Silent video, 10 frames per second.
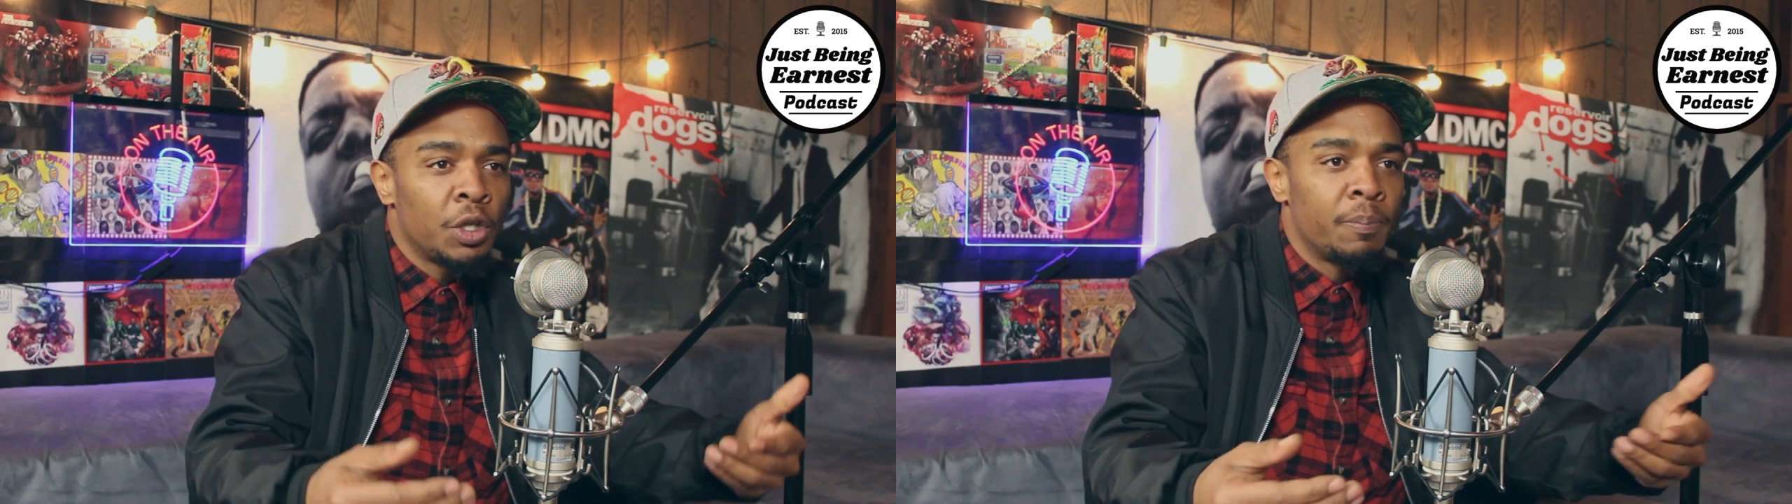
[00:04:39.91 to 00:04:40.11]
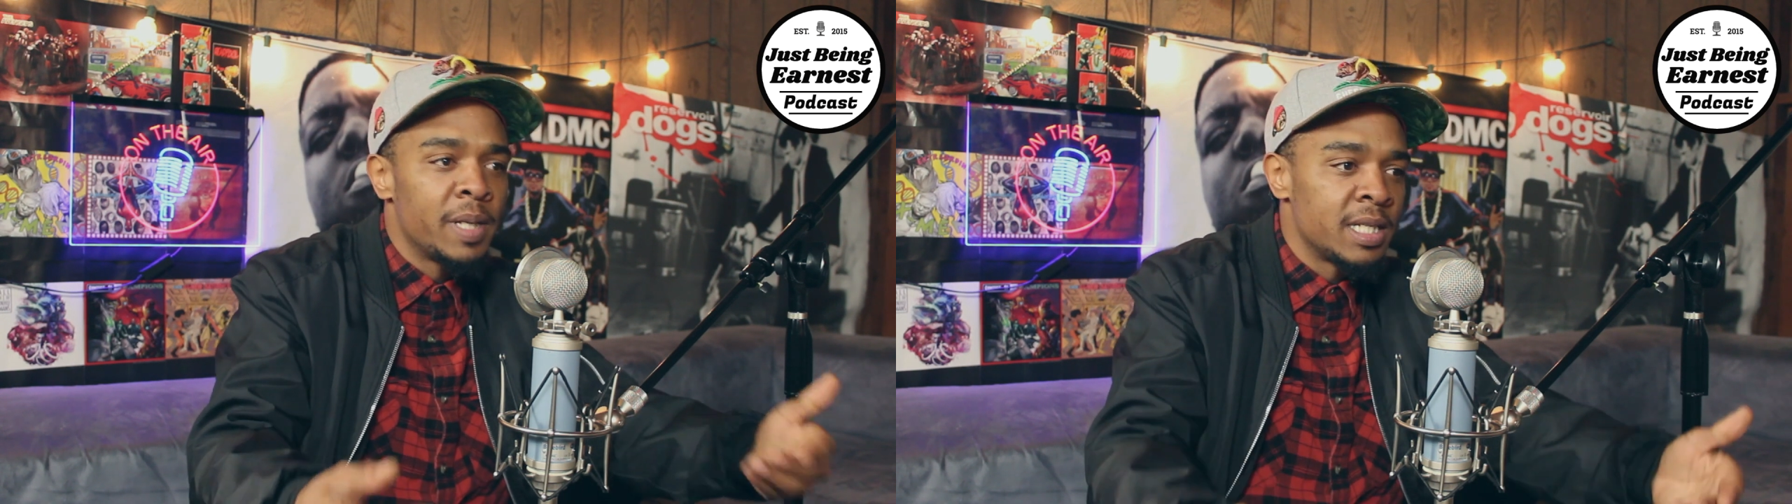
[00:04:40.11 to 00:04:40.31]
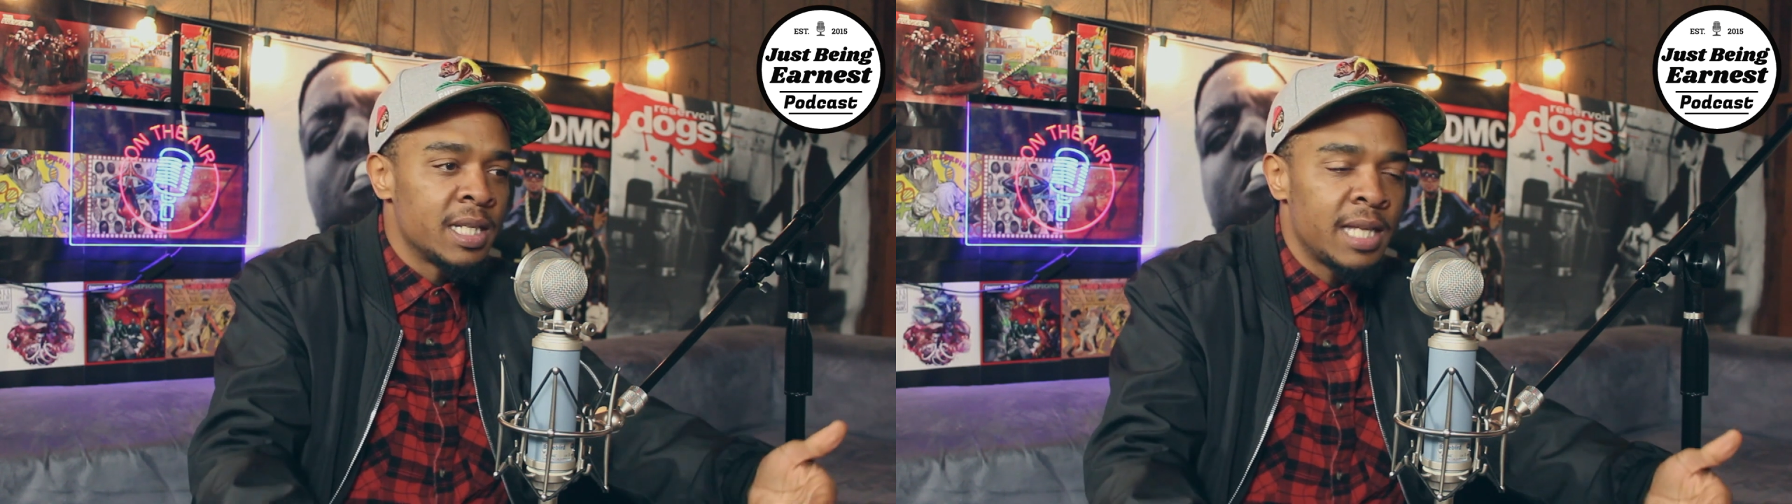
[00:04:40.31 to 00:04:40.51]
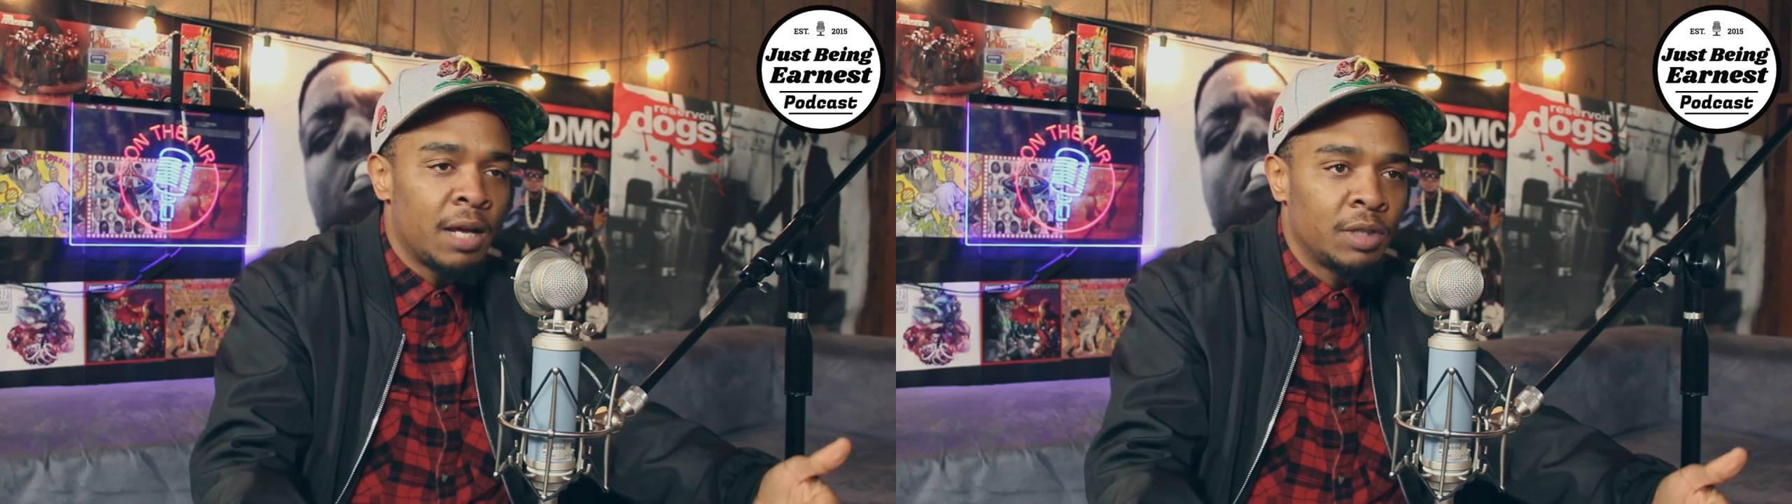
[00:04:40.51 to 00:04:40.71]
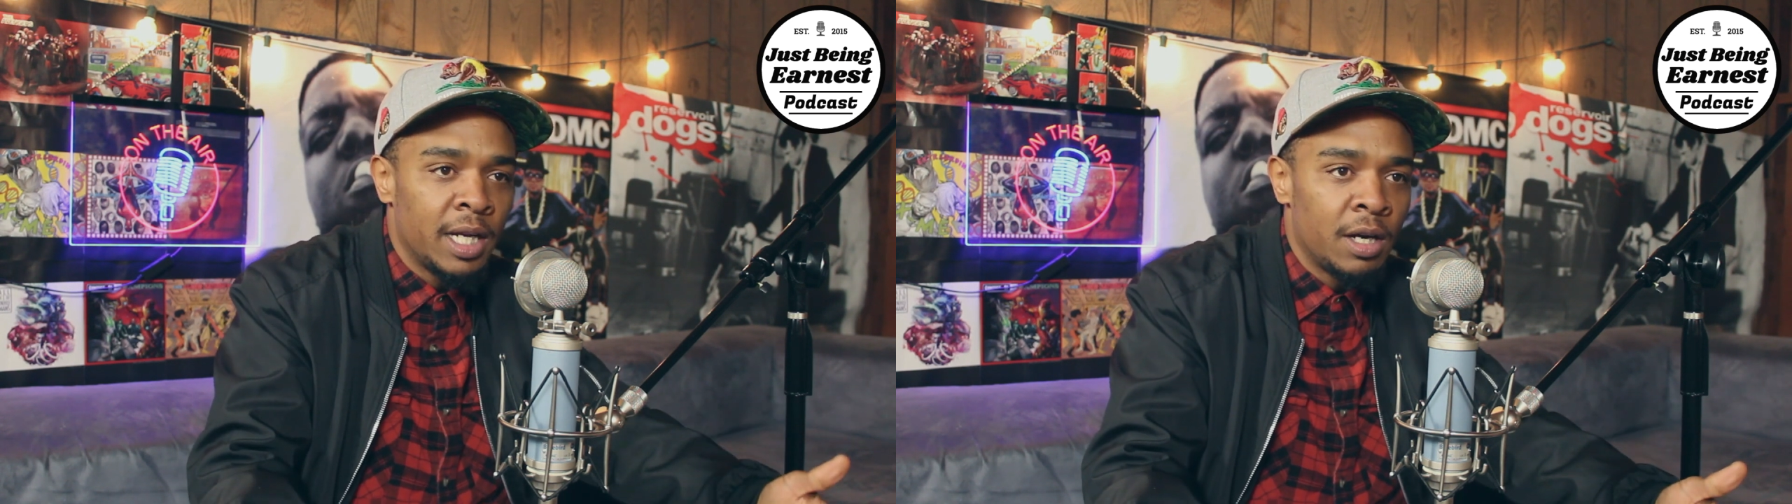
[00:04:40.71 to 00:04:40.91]
your business
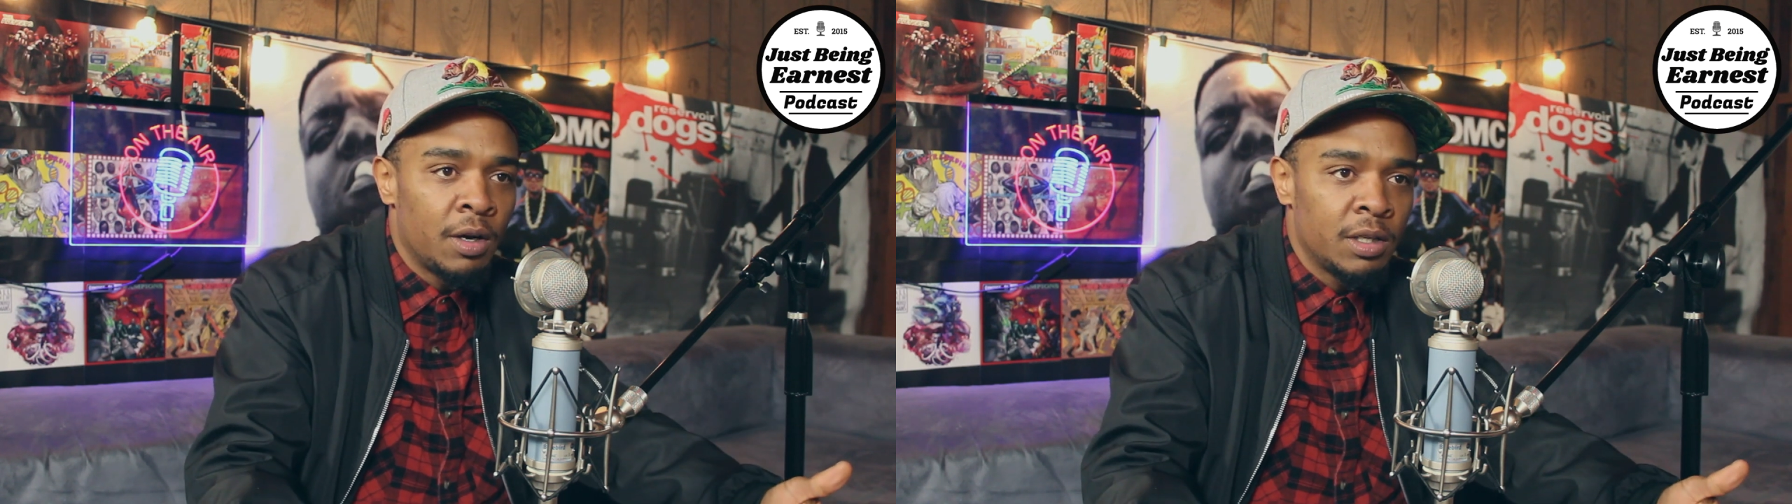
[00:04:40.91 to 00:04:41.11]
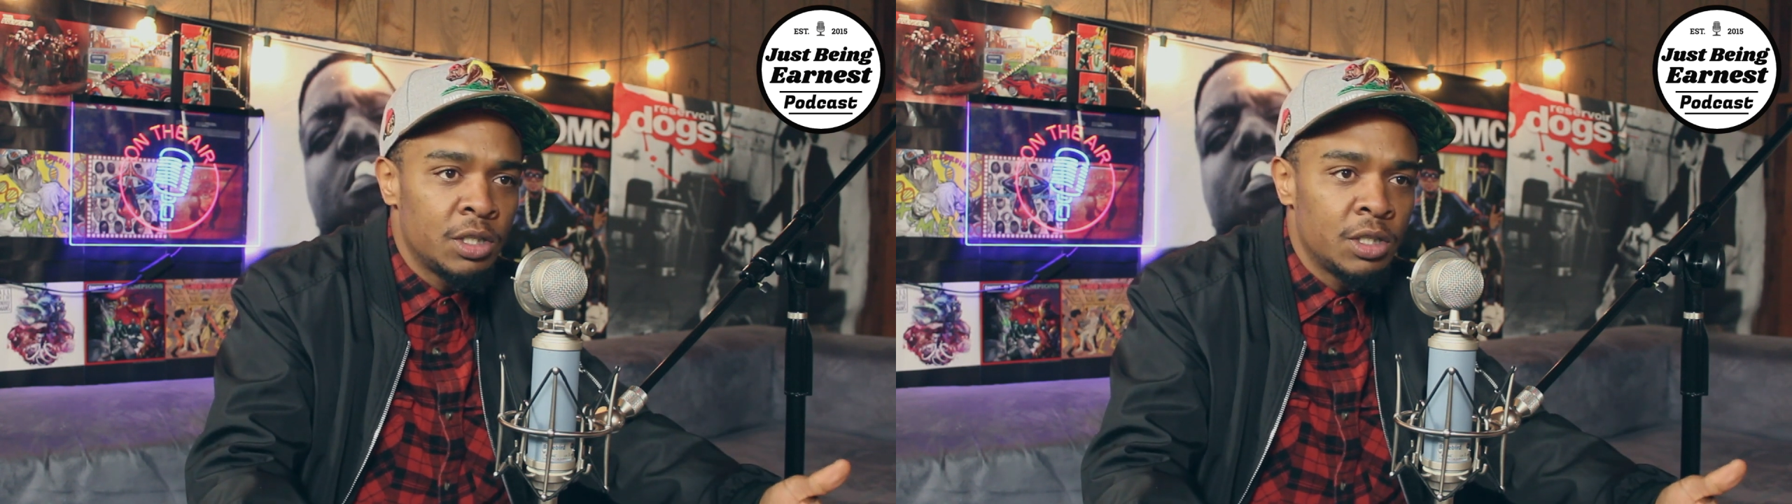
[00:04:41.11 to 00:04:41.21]
out there